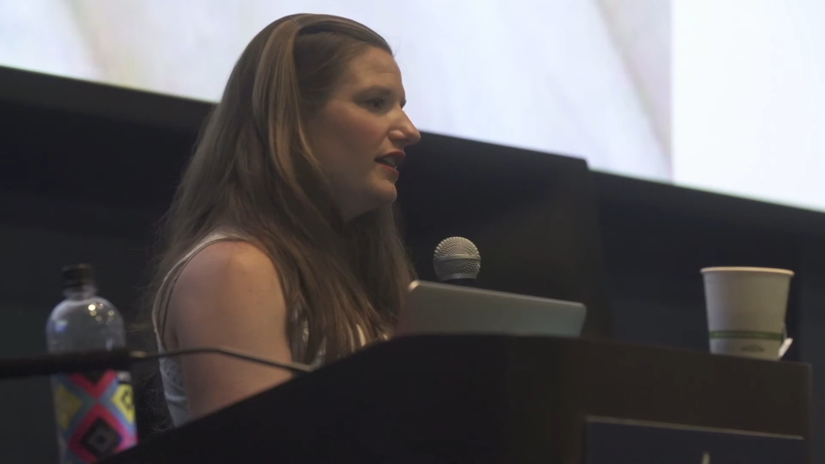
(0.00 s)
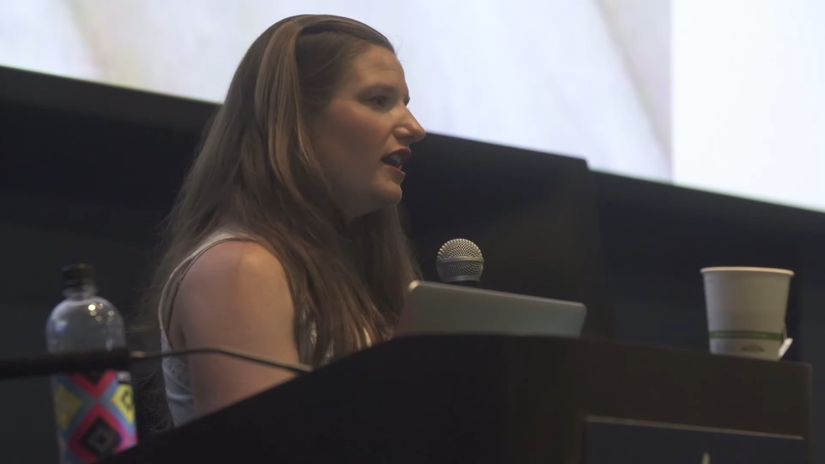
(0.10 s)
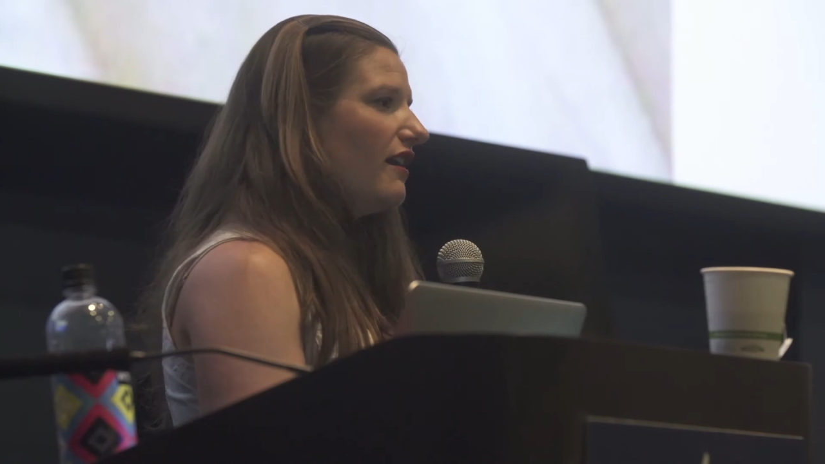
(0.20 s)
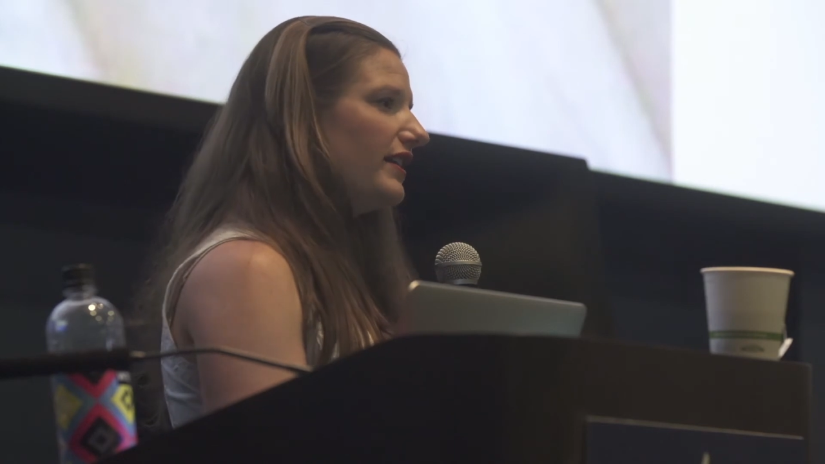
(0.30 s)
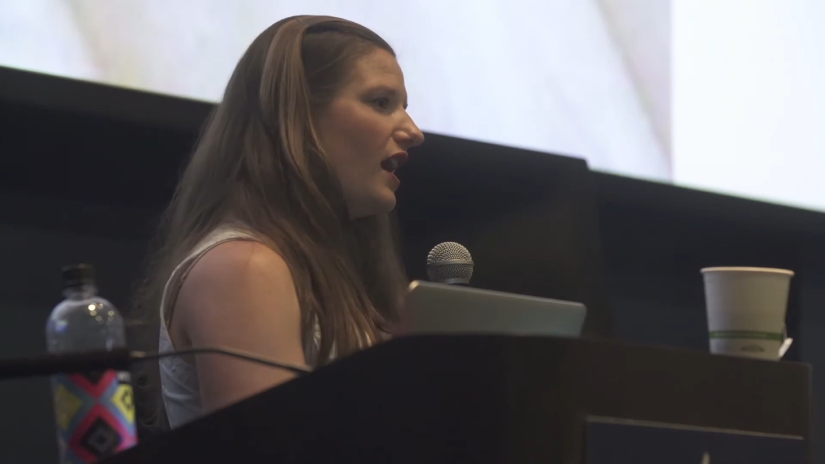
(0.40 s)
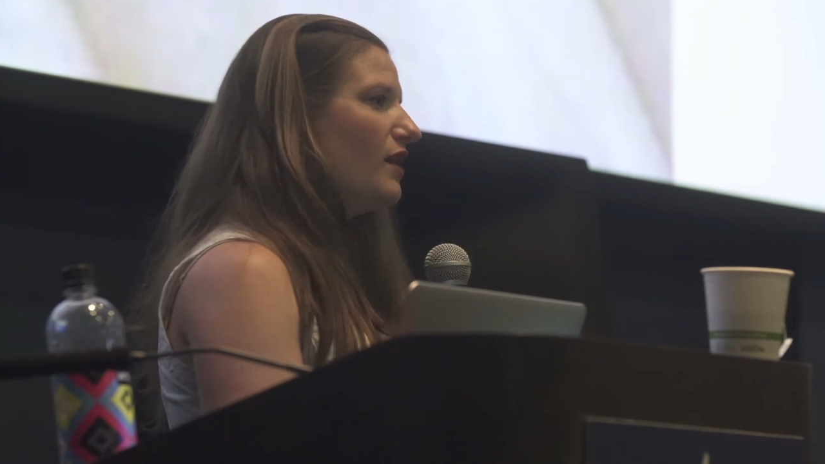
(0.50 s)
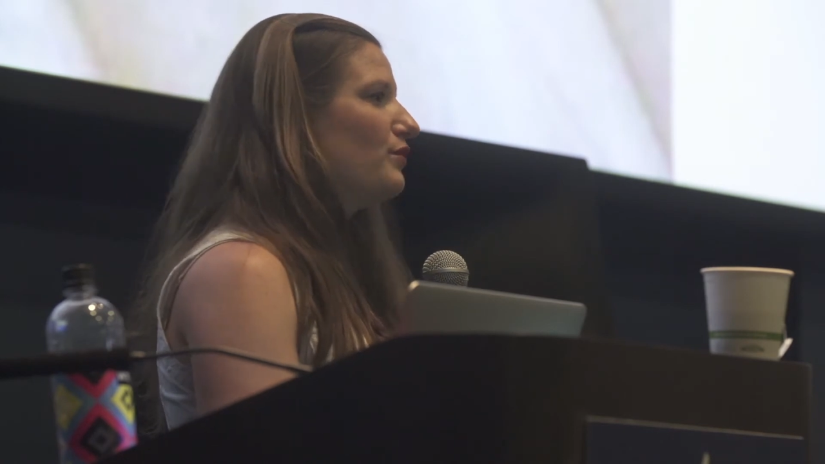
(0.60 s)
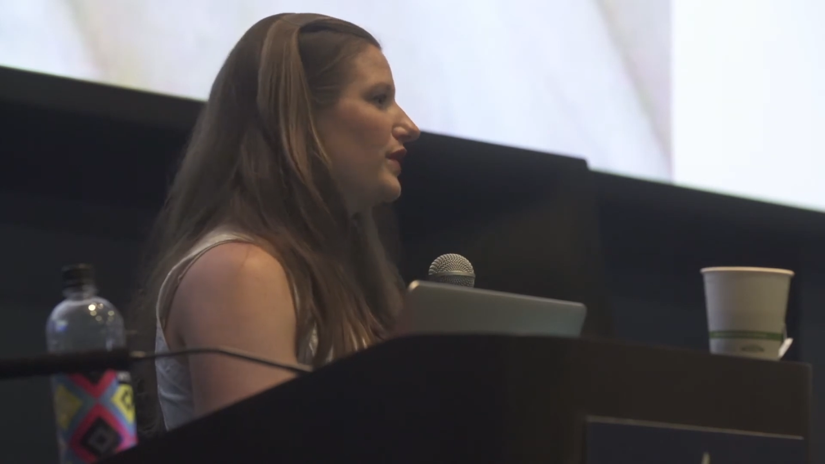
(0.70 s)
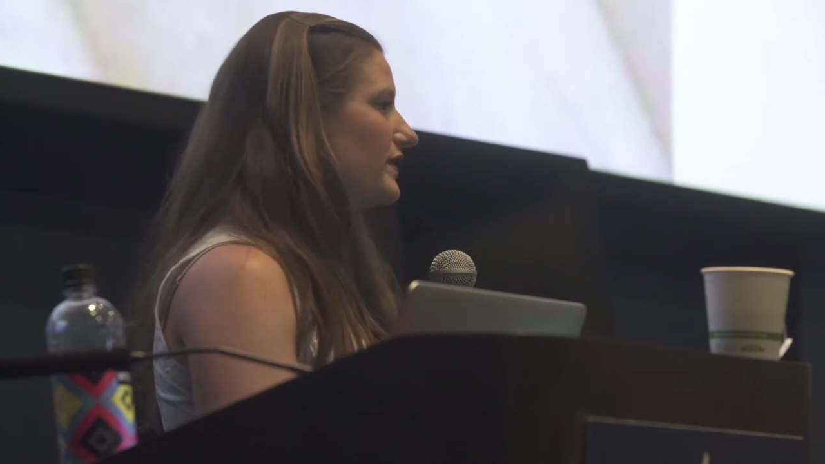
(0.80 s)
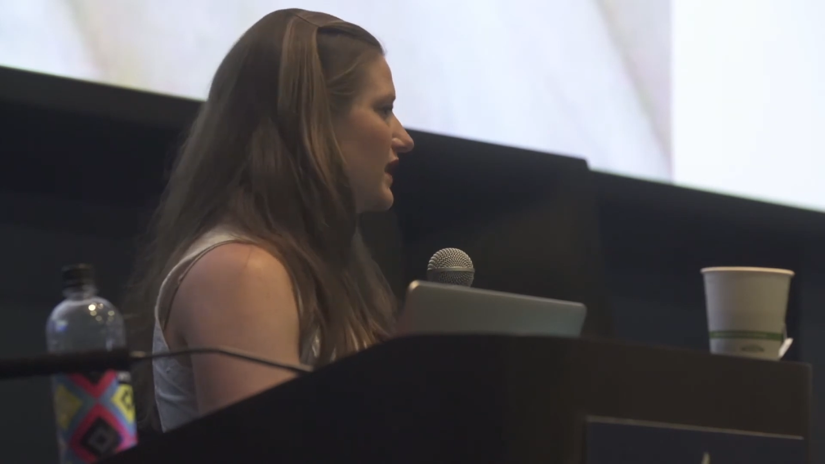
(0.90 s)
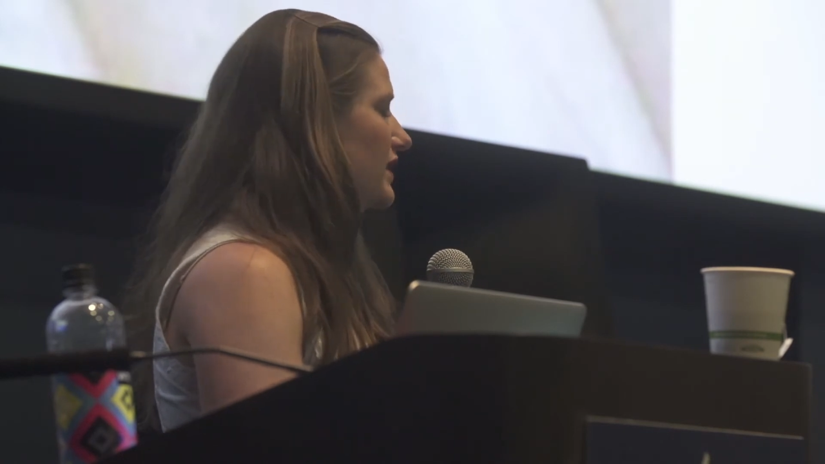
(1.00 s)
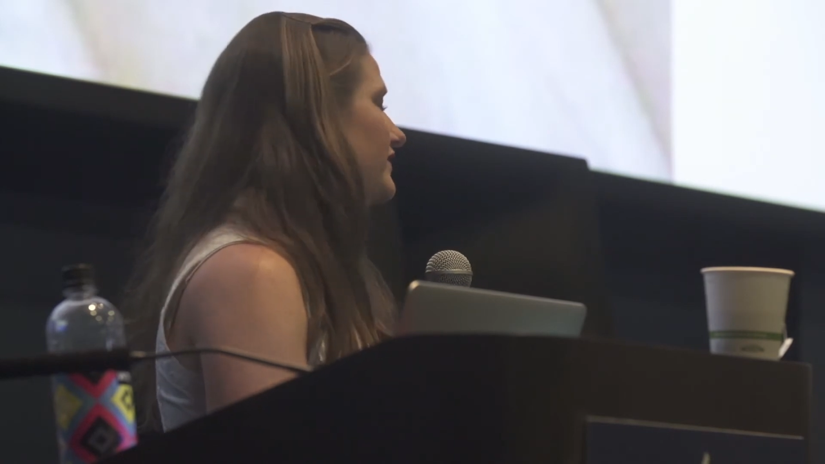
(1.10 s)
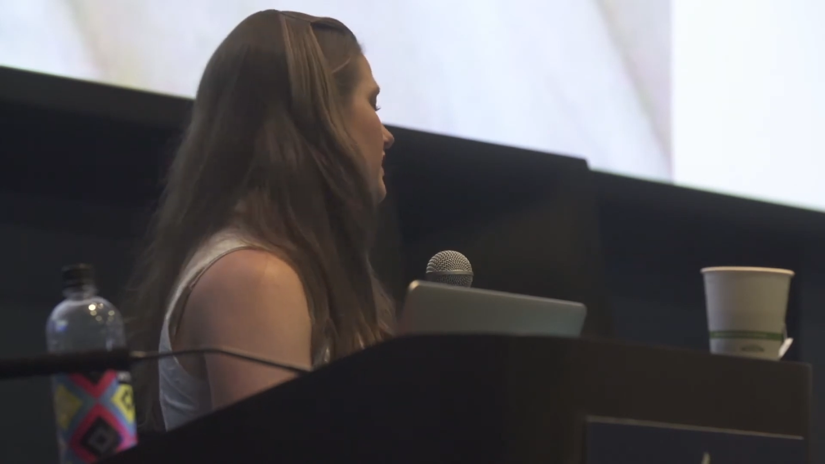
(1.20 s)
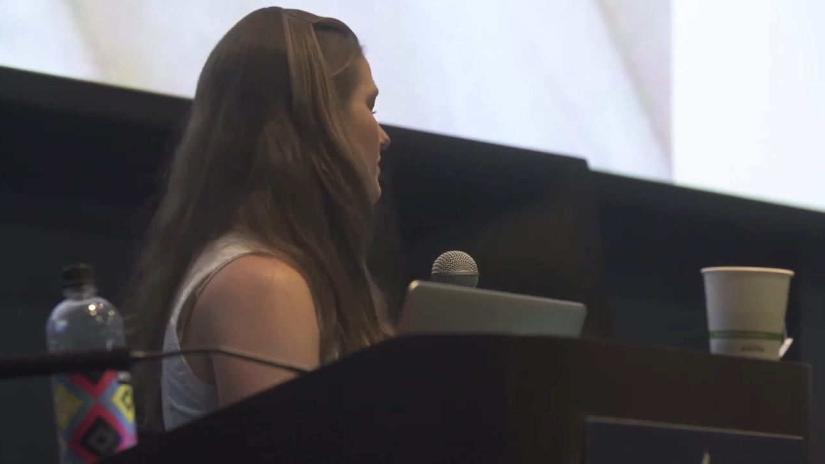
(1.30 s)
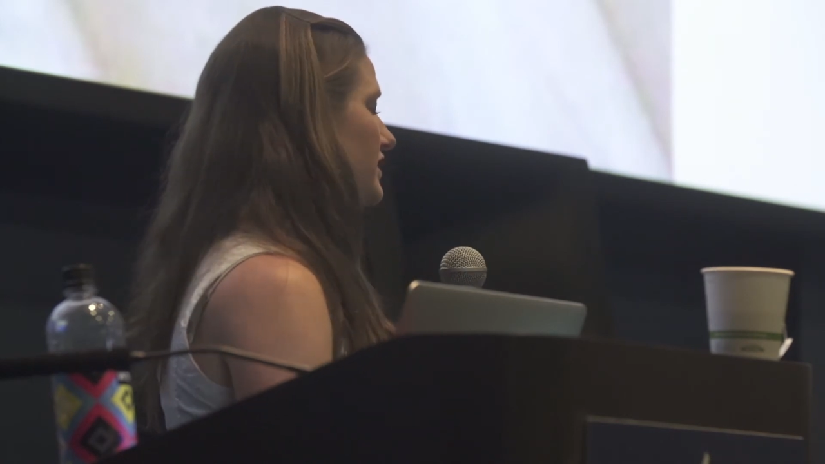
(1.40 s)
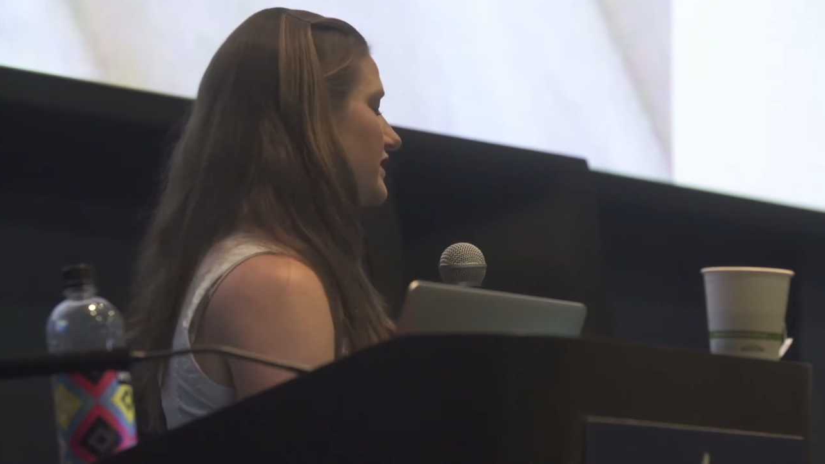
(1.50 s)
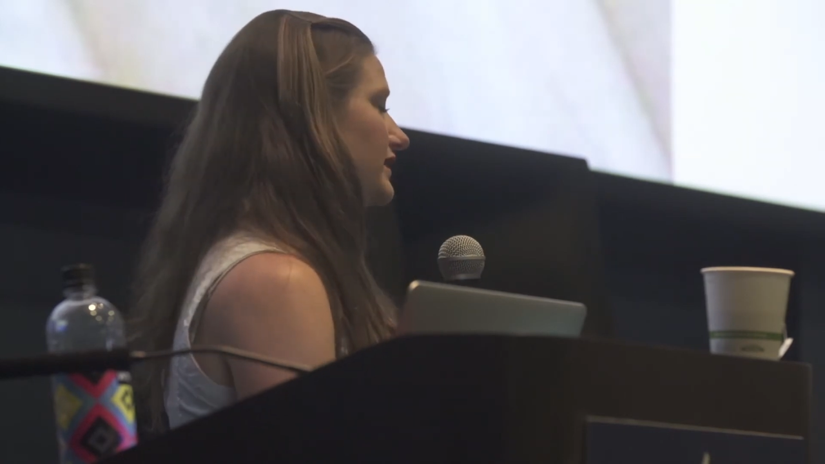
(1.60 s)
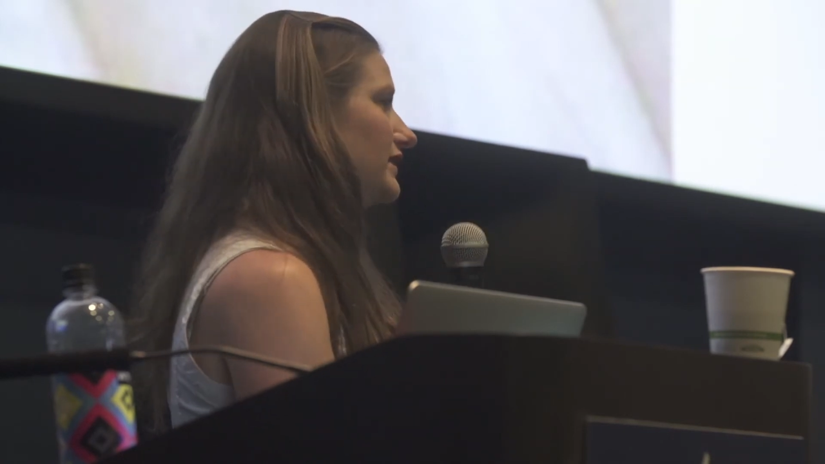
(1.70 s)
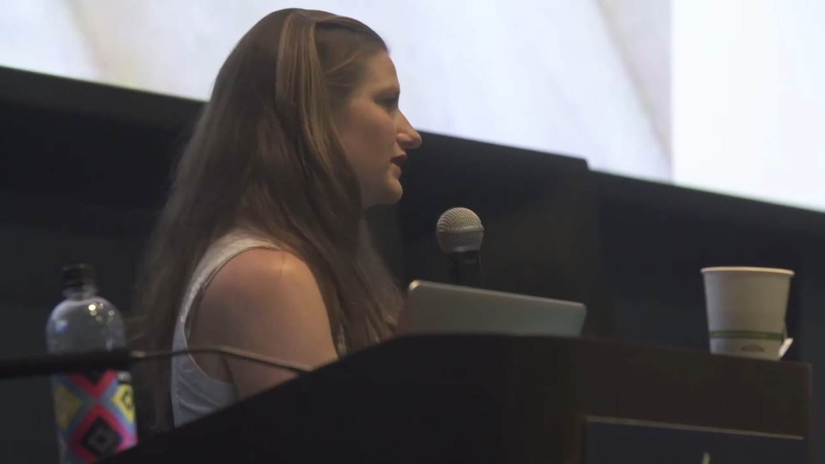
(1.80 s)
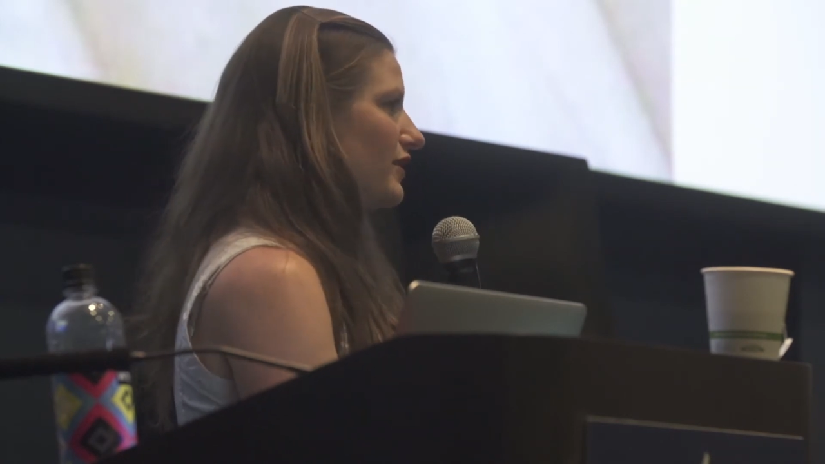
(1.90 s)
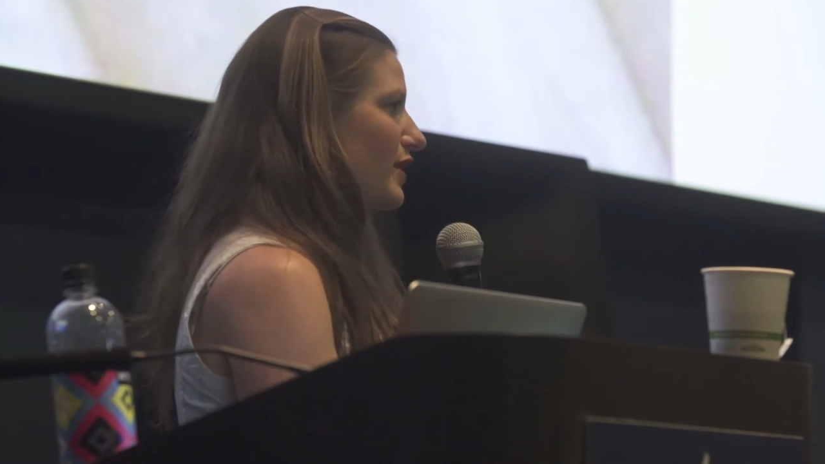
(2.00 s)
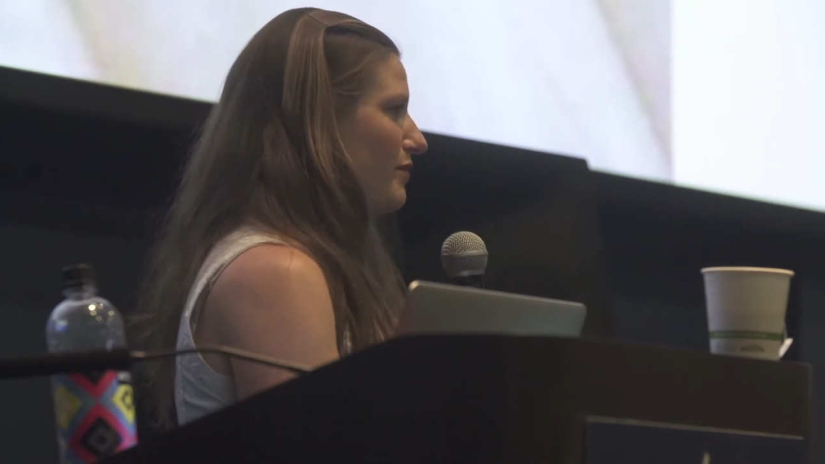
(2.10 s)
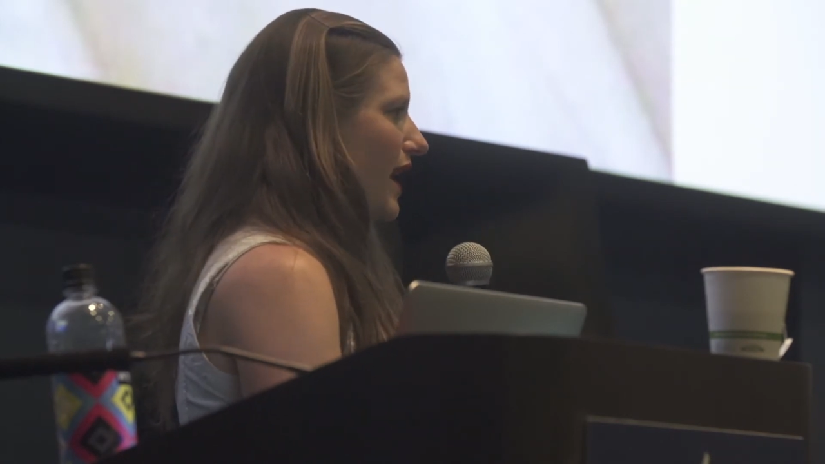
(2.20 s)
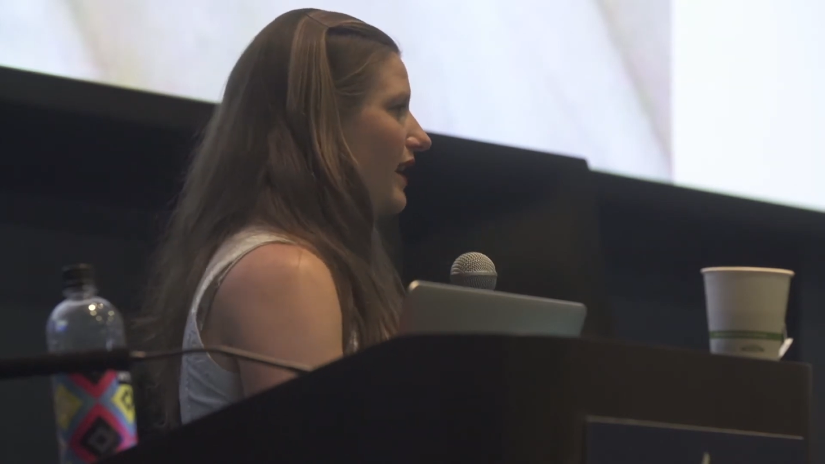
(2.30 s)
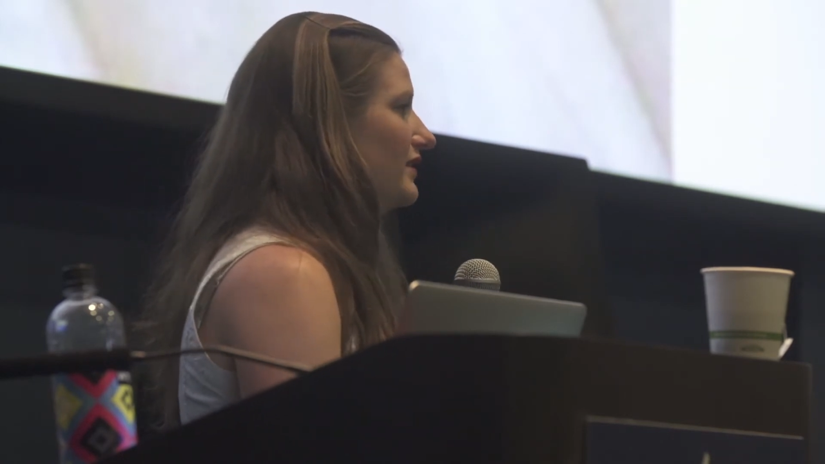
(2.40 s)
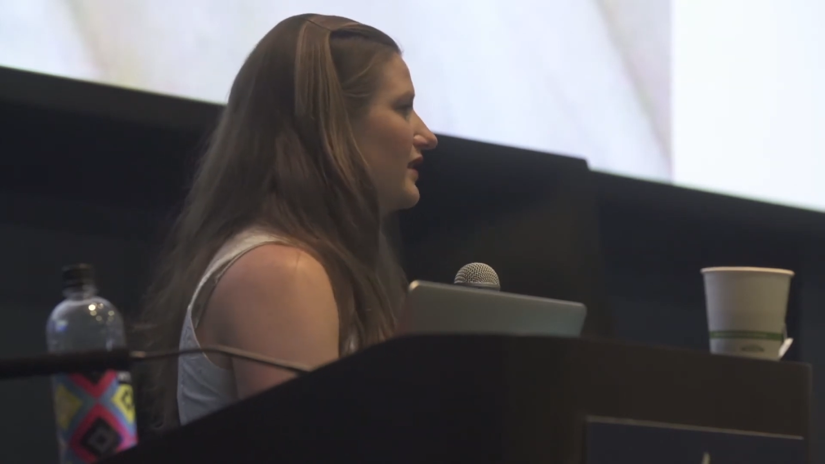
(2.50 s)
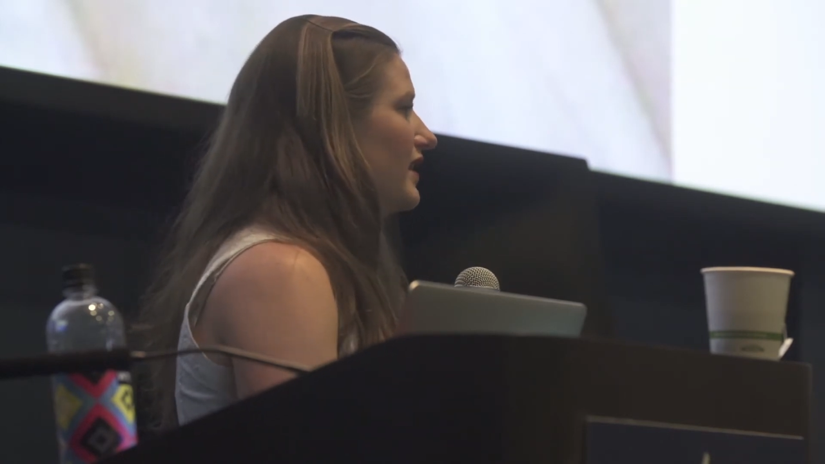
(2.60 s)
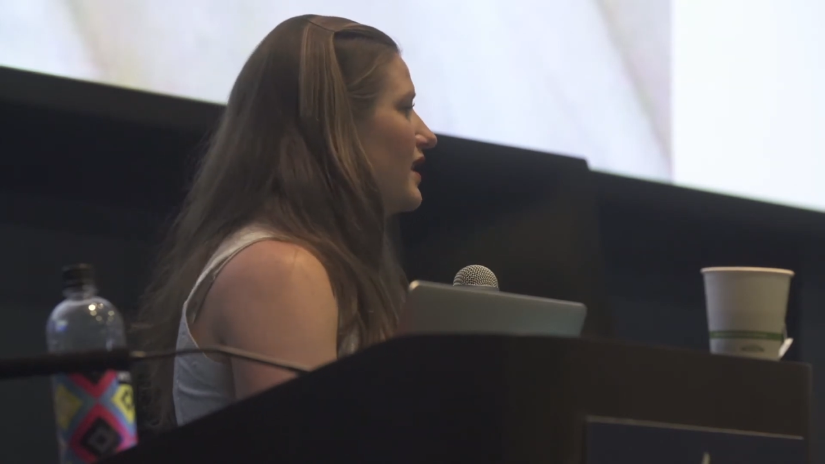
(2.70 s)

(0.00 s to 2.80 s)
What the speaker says: they already come with a set of experiences, good or bad.